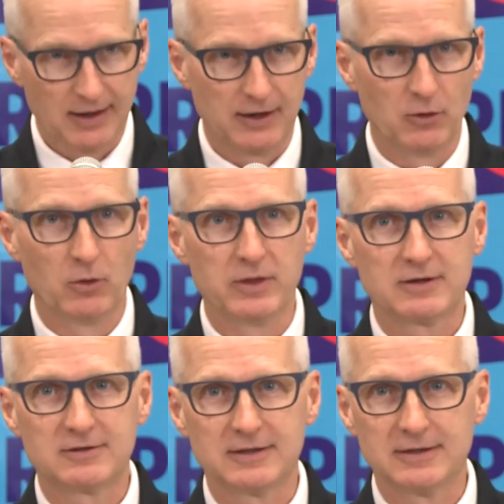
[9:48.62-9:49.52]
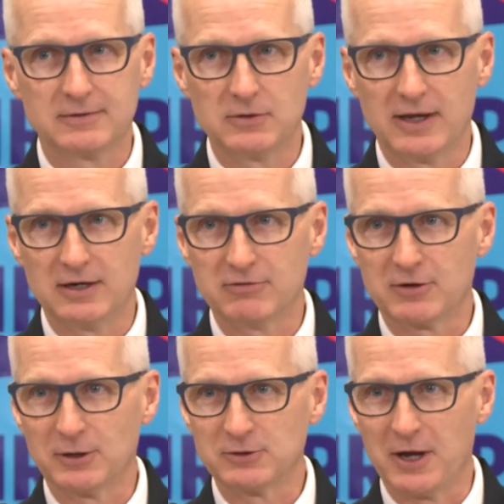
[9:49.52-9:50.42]
I know that you had a
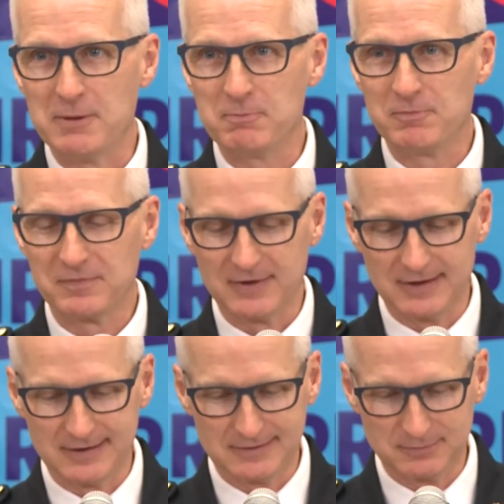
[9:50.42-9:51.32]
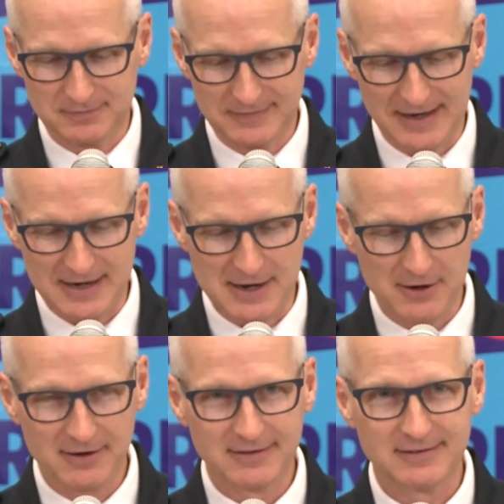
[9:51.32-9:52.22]
difficult time getting
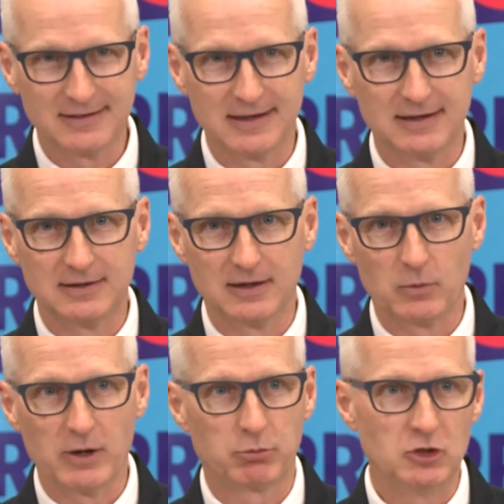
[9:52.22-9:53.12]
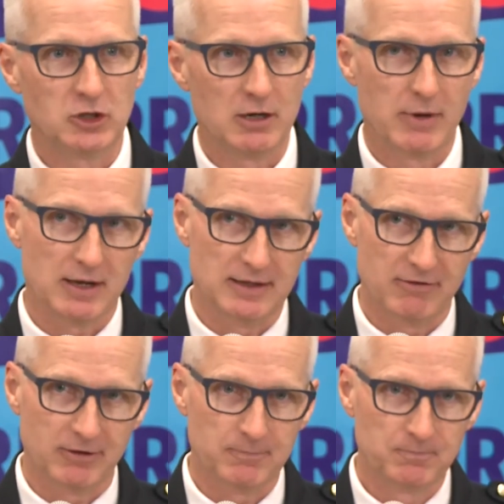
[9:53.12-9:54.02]
here, and we appreciate you making the
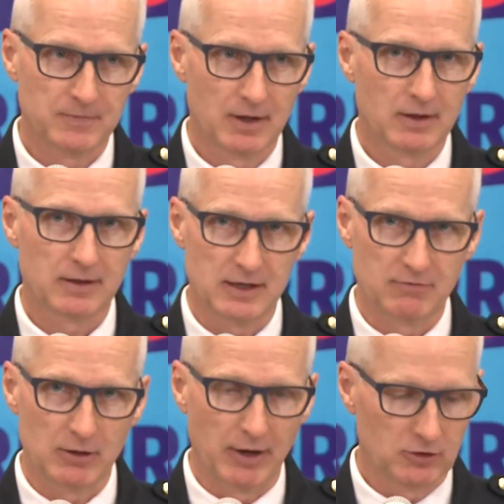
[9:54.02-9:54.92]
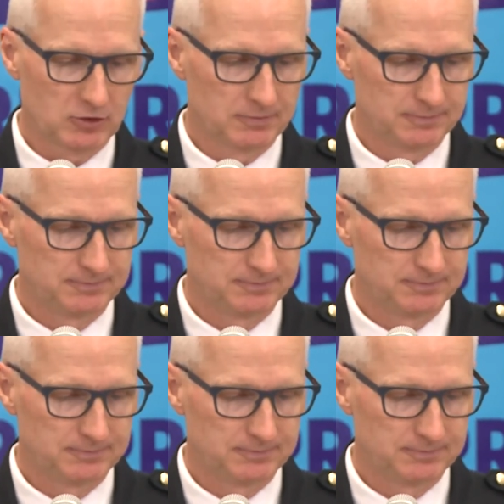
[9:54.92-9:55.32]
effort. Thank you very much.